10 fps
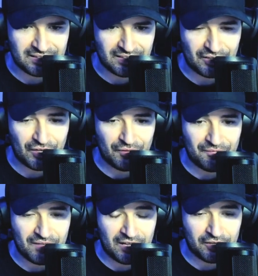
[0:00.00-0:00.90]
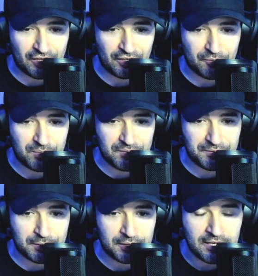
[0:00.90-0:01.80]
there are a lot of
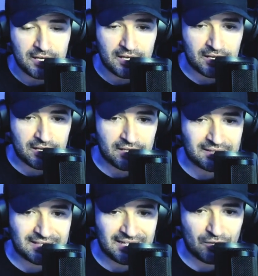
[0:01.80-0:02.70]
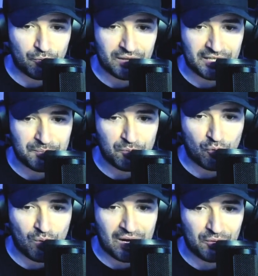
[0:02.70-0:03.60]
people singing with him.
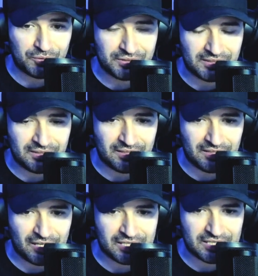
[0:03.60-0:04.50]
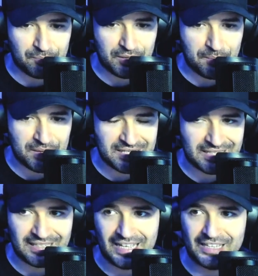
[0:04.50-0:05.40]
Wow, simply
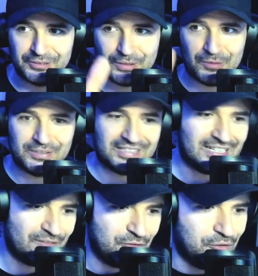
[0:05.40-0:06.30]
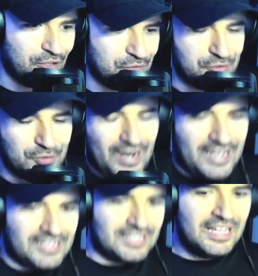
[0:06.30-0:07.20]
amazing. Yeah, that's what I was saying. If you close your
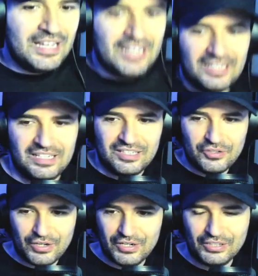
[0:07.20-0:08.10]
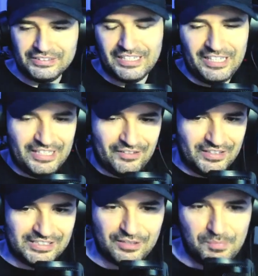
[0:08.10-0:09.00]
eyes, you cannot tell if
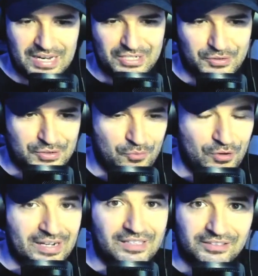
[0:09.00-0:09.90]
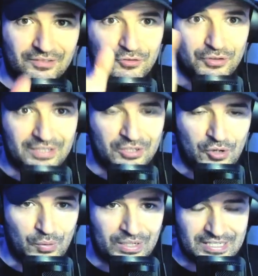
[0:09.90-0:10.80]
it's Dimash or someone else. If you didn't
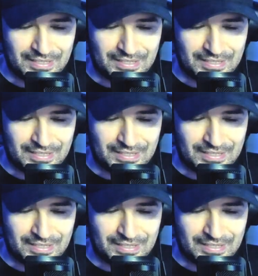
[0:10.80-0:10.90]
know his